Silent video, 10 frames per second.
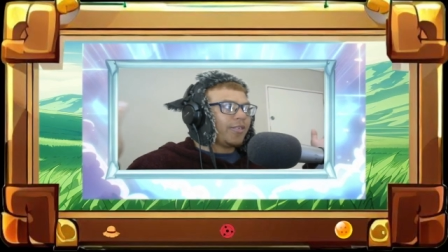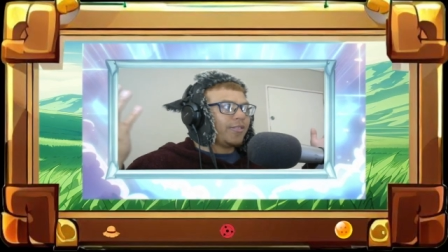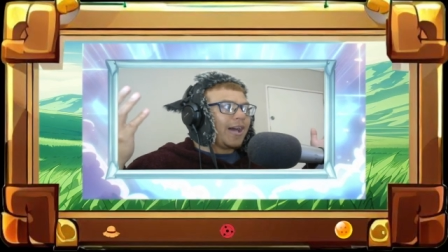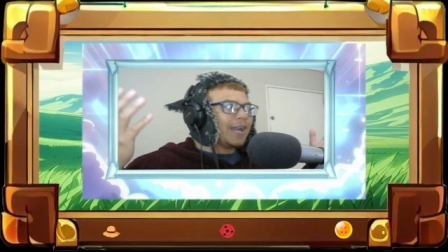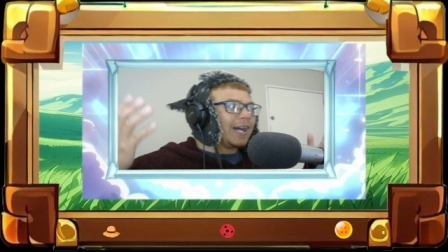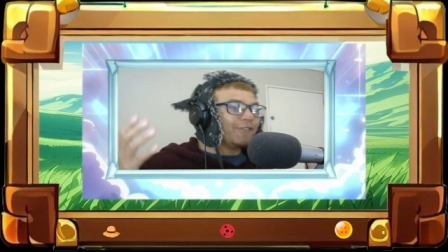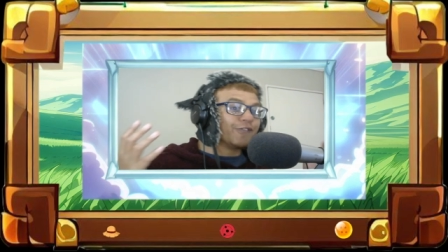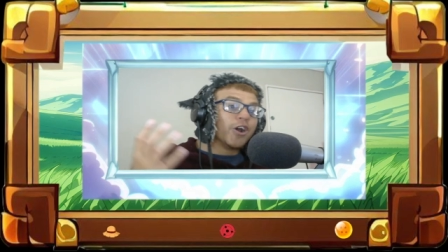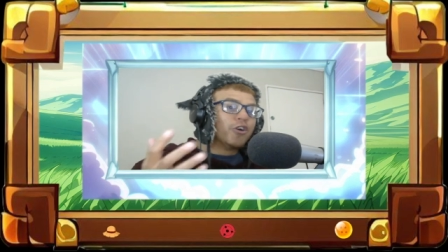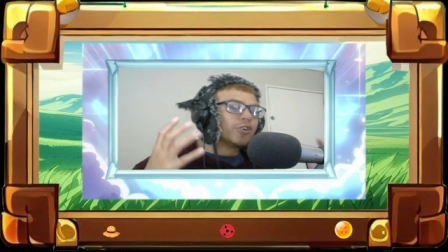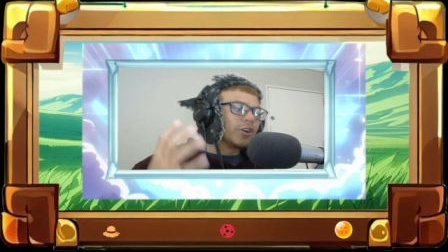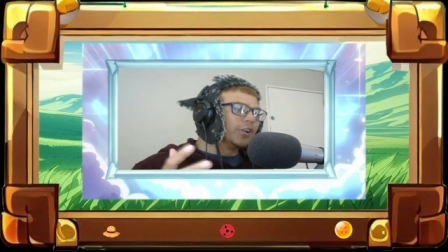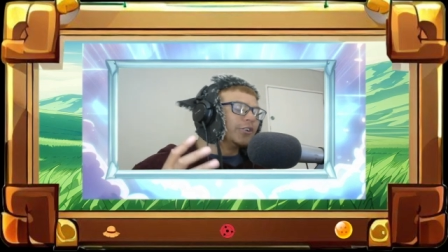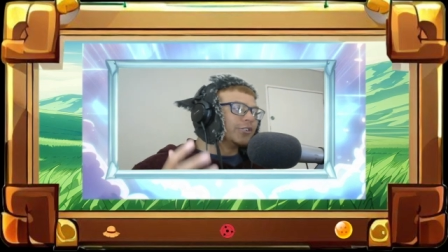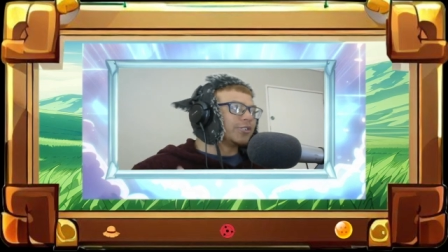than that, I have no
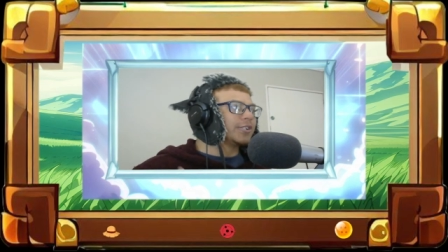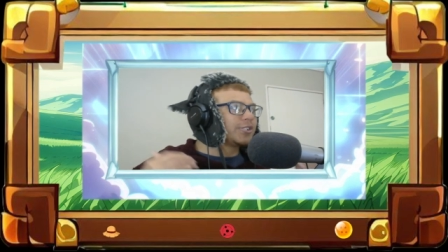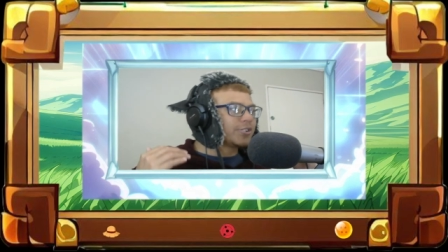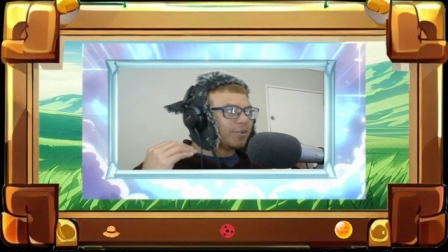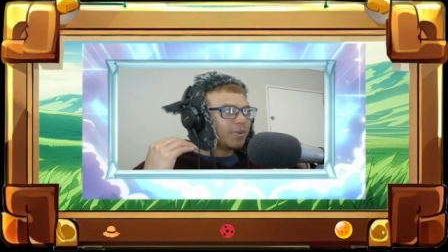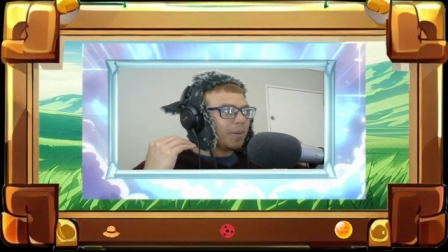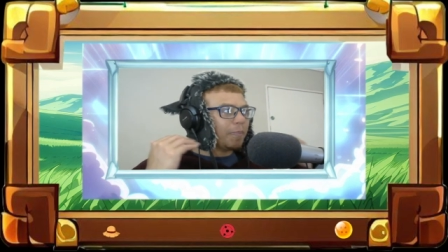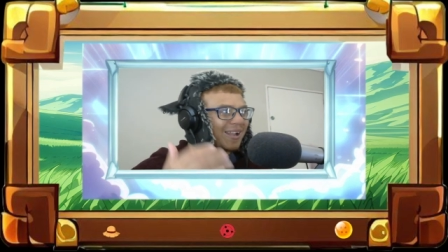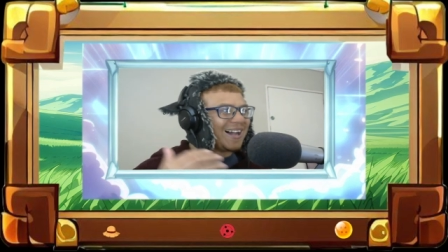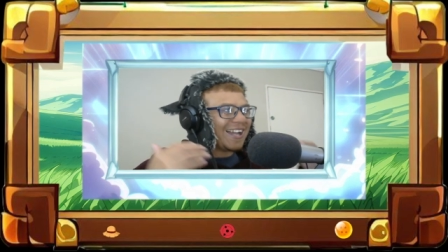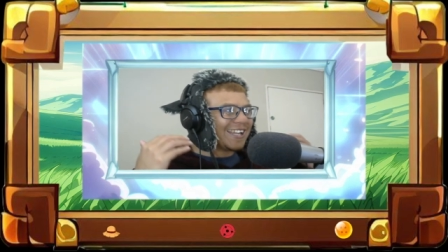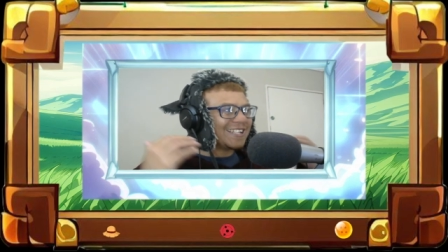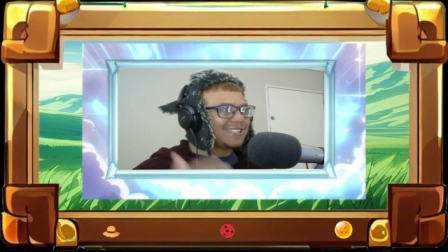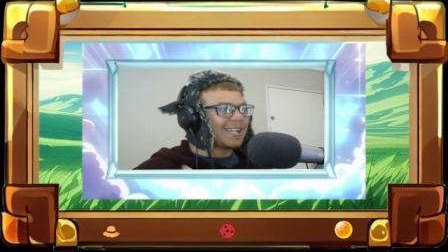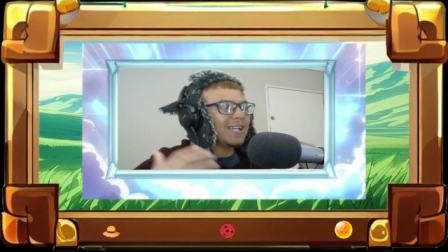clue, so this is going to be a
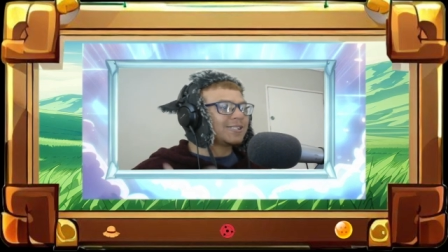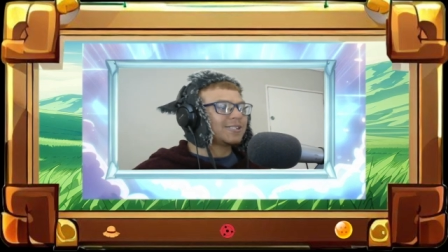blind taste